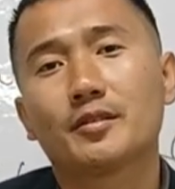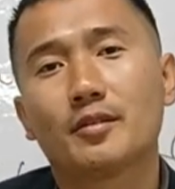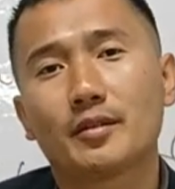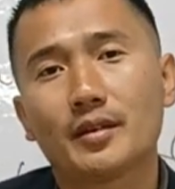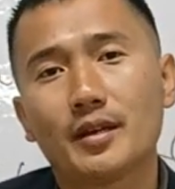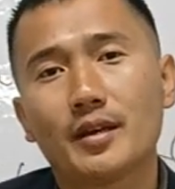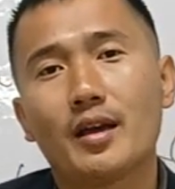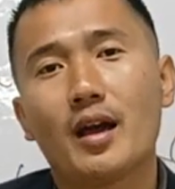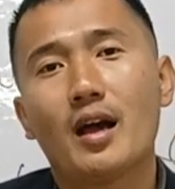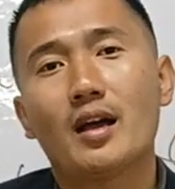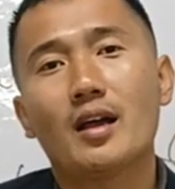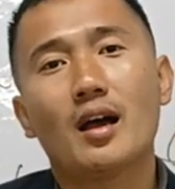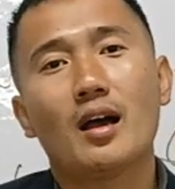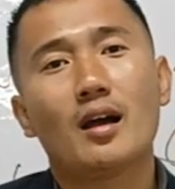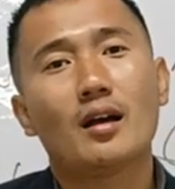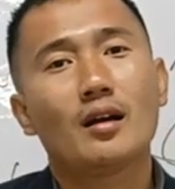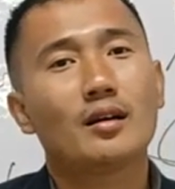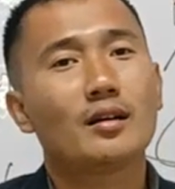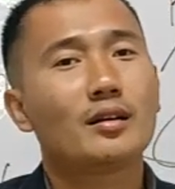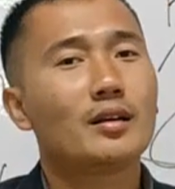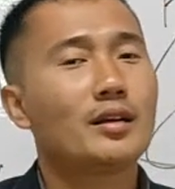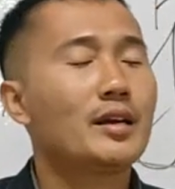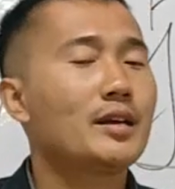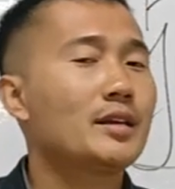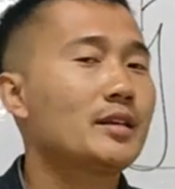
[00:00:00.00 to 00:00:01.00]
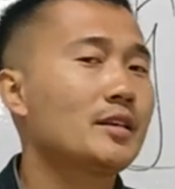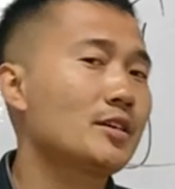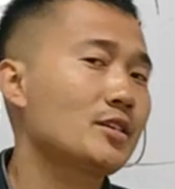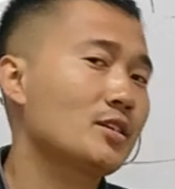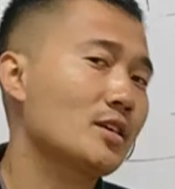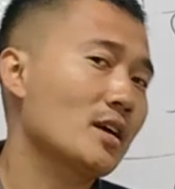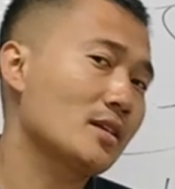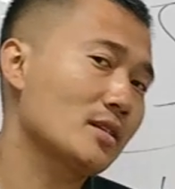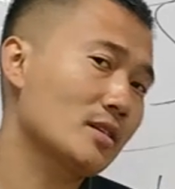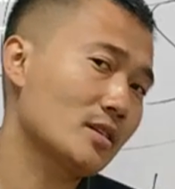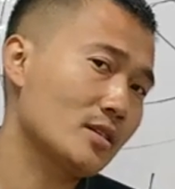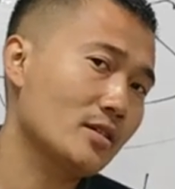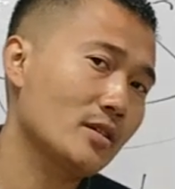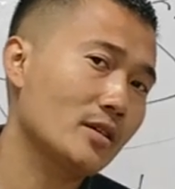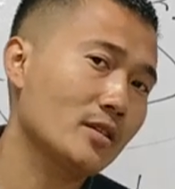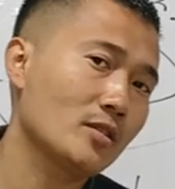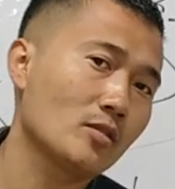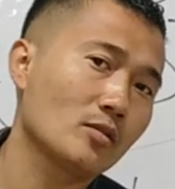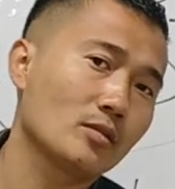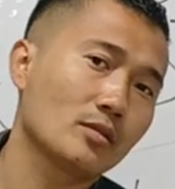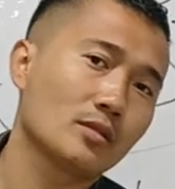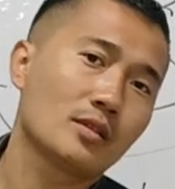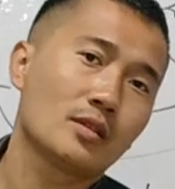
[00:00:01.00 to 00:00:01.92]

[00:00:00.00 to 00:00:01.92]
Okay, English answering.